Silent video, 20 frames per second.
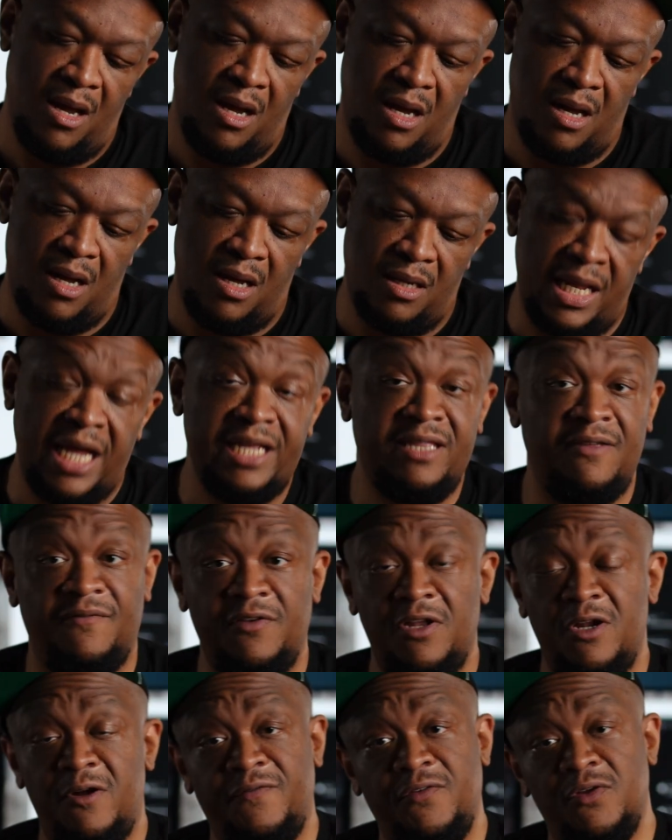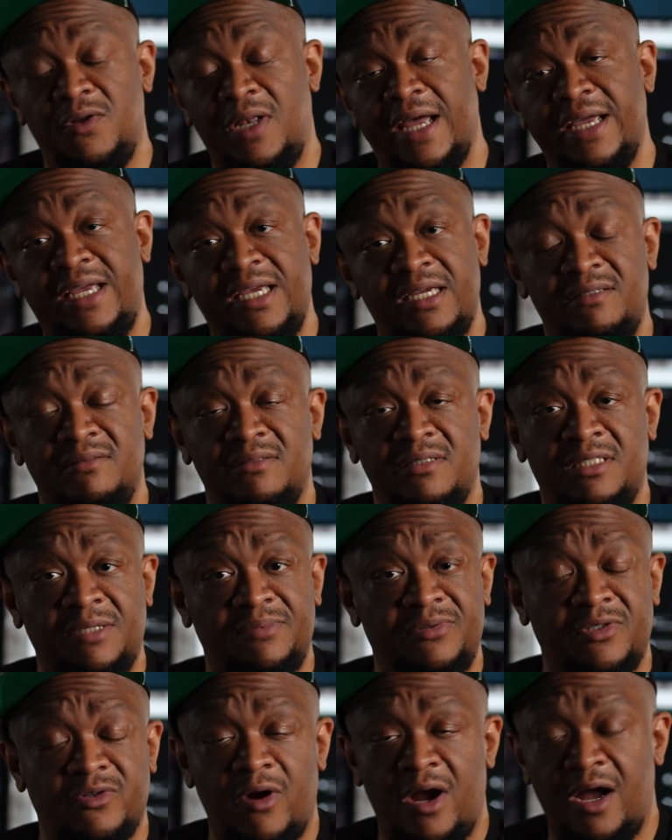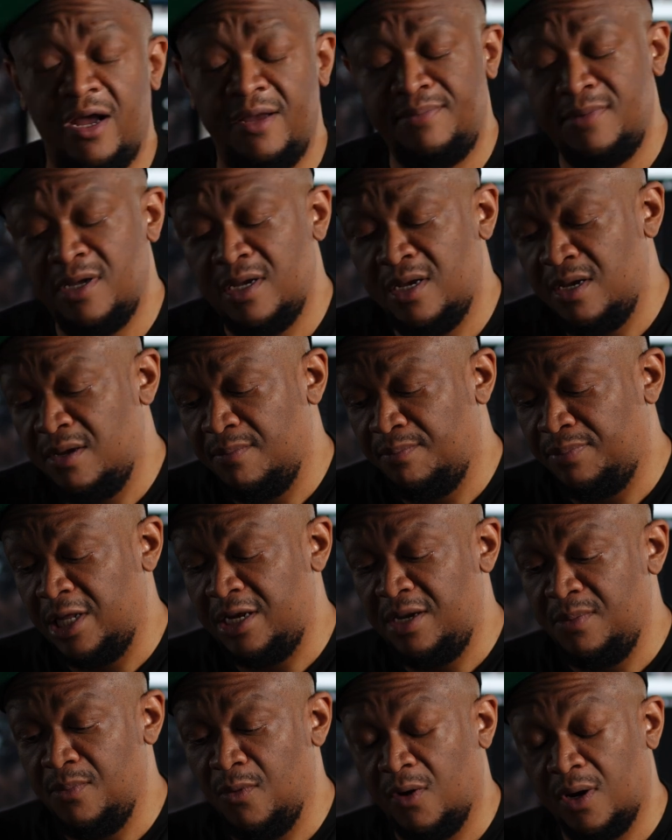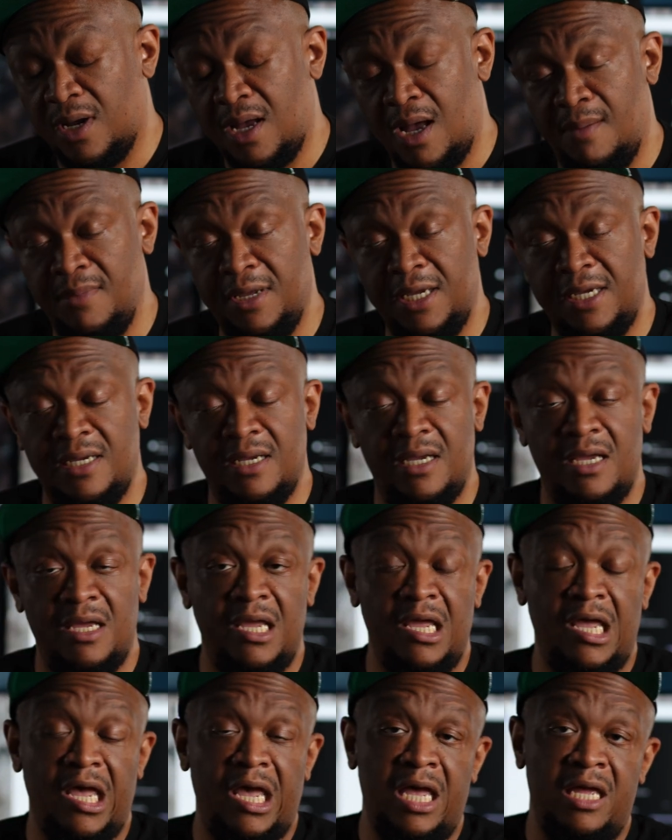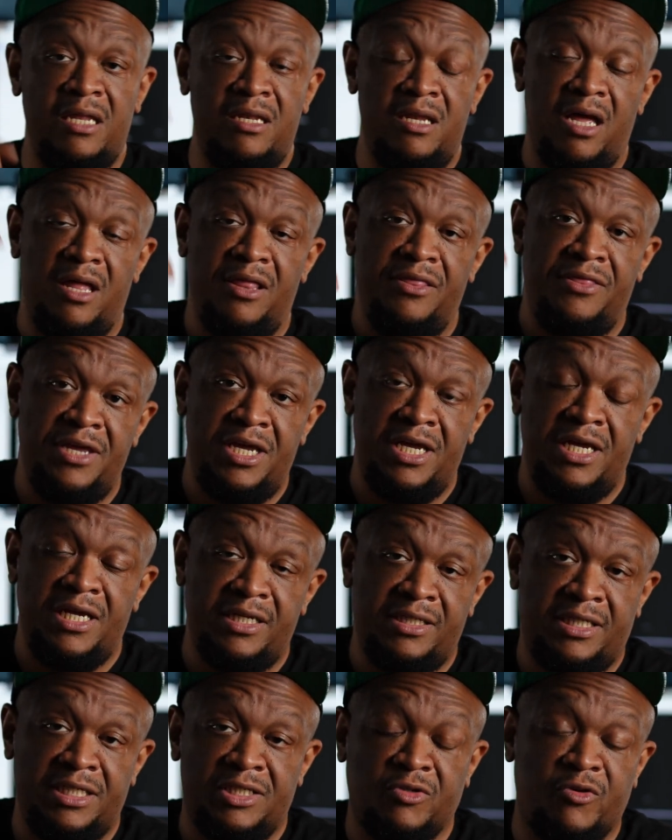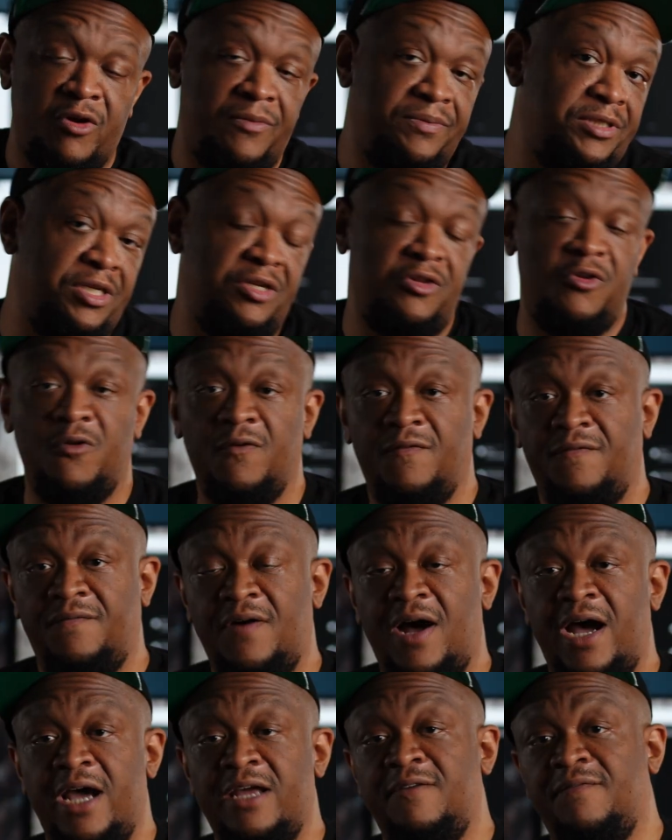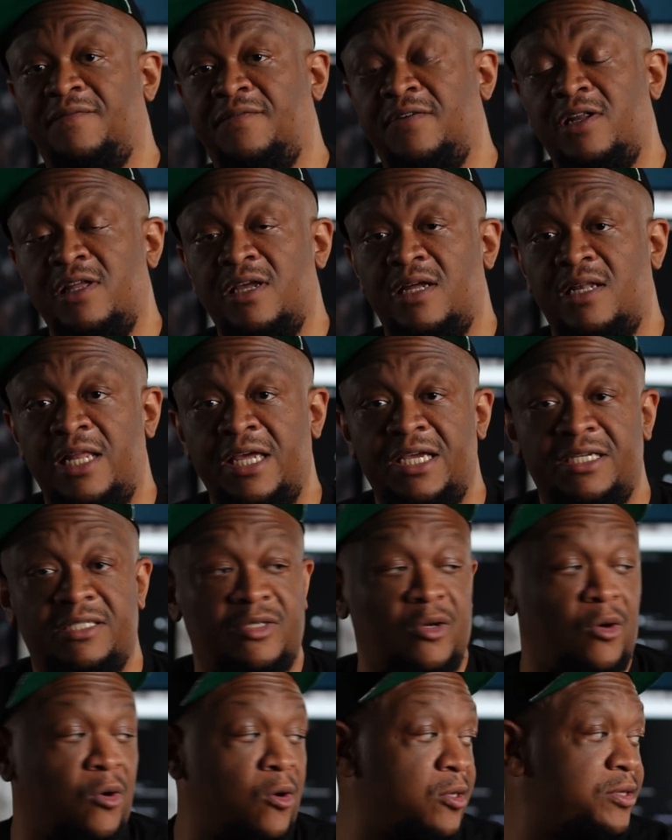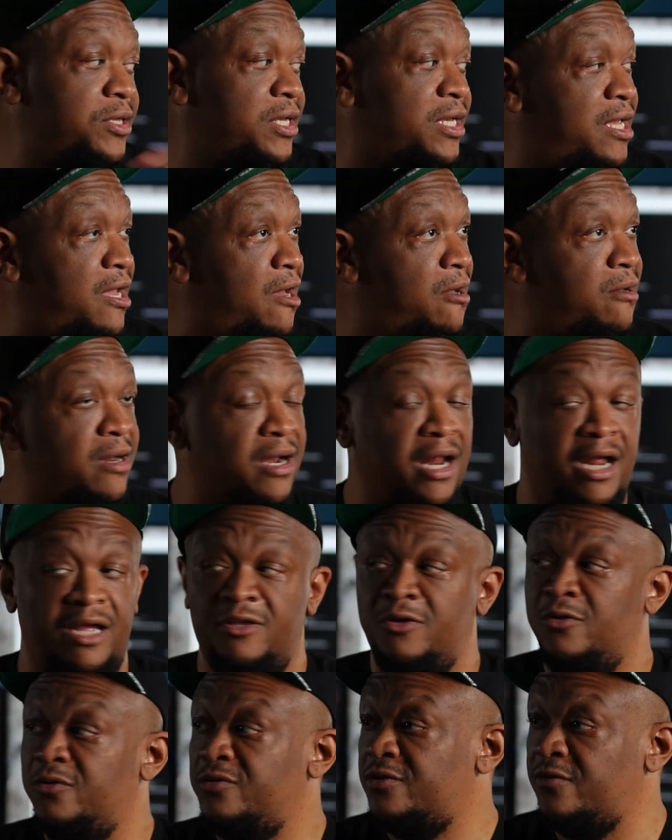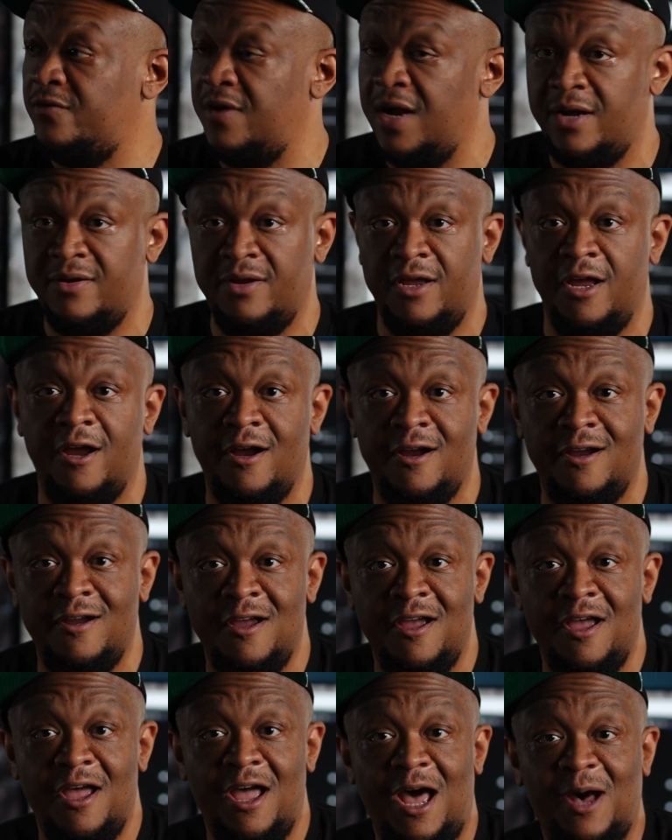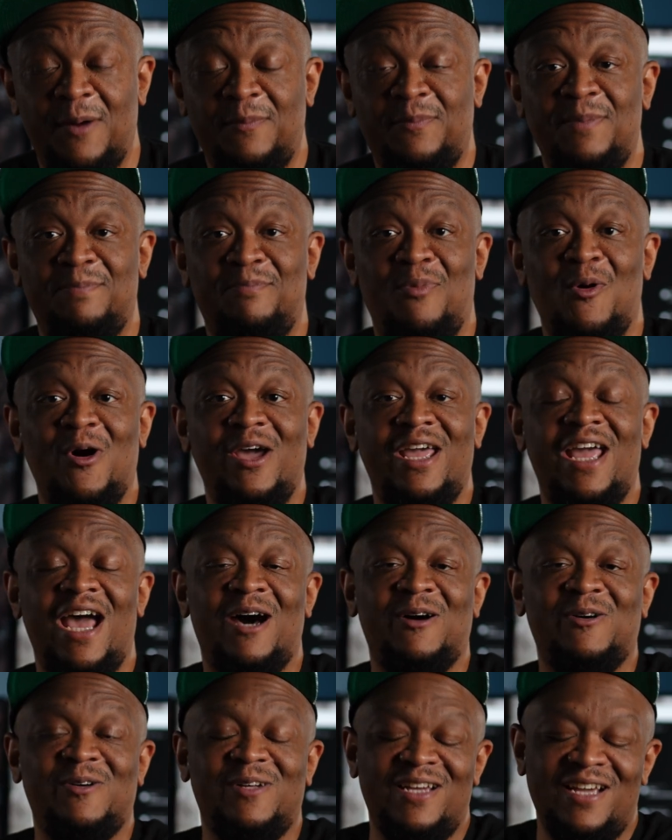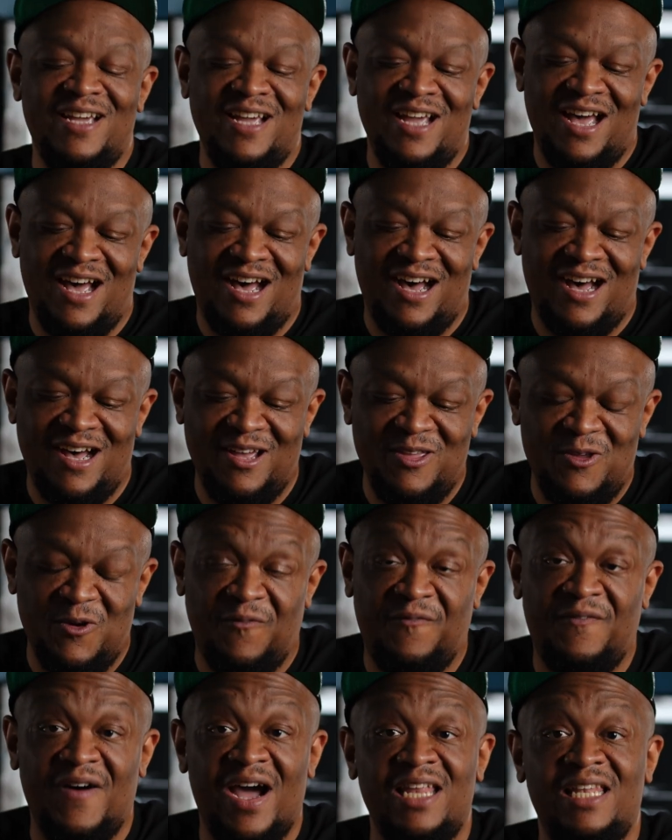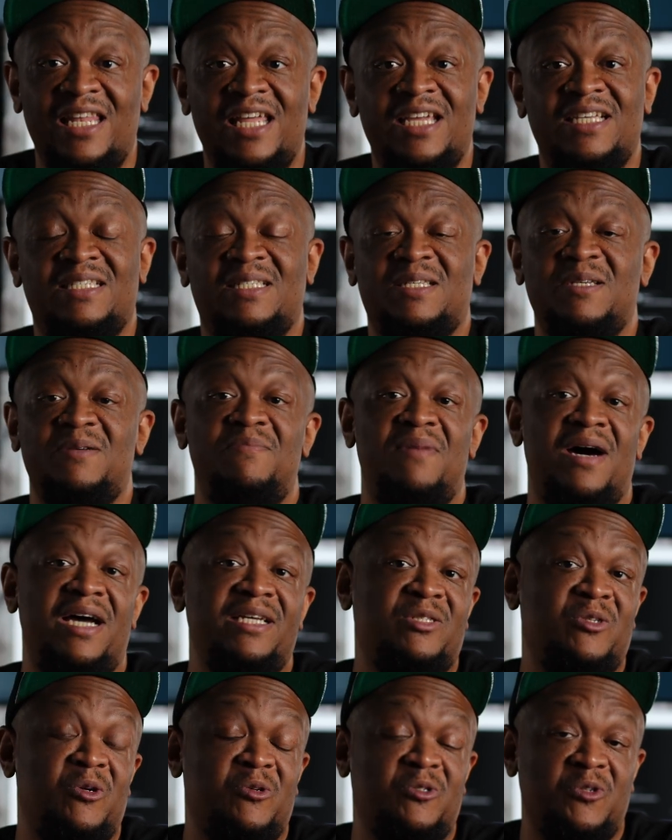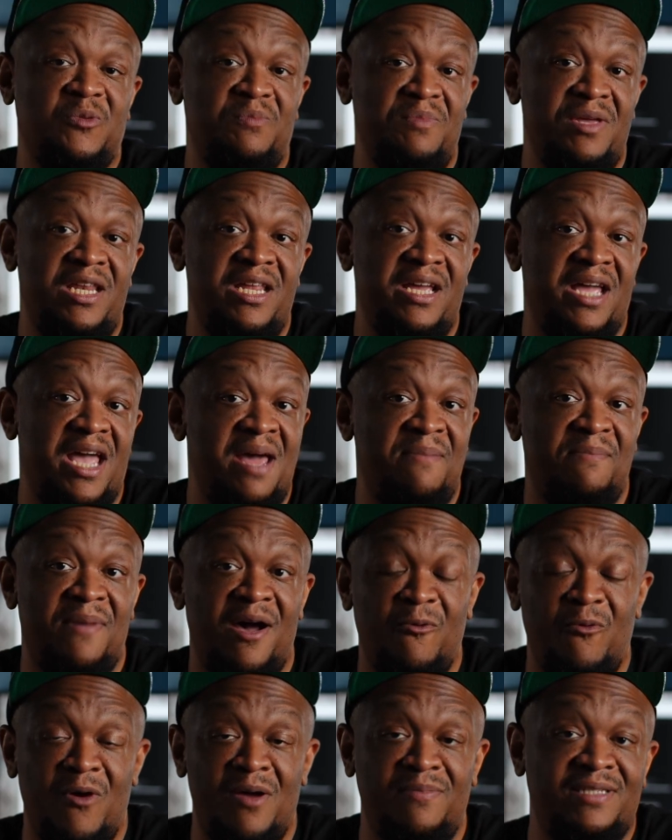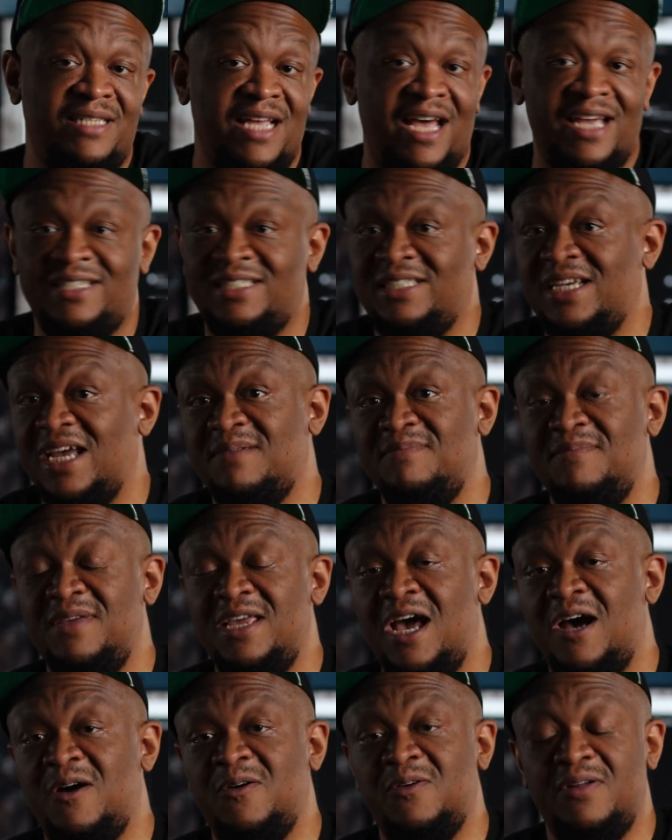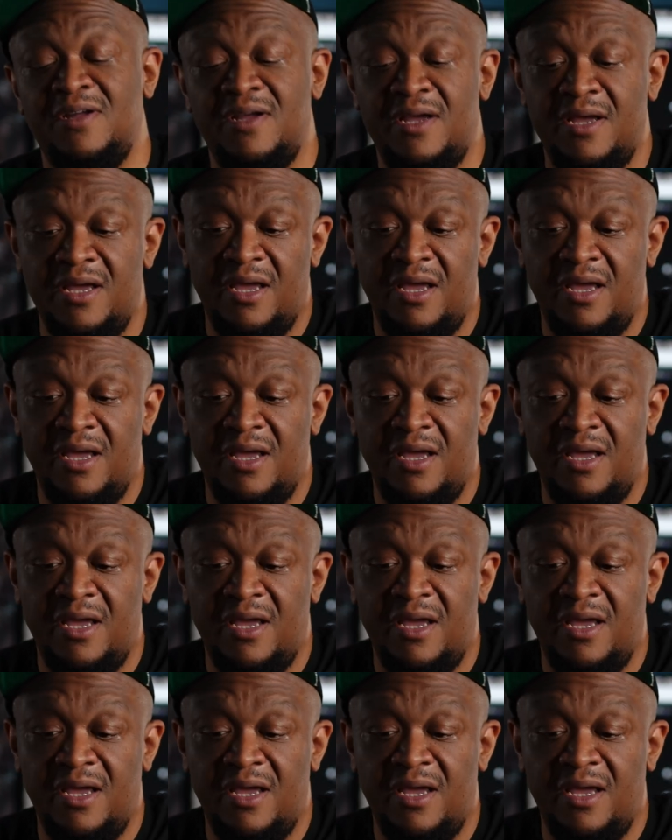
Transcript: Like the video if you like it, subscribe, plenty more coming. In the description, you'll find affiliate links to all the gear that I use around here, help you boy out. You'll find links to my social media and my website, check me out.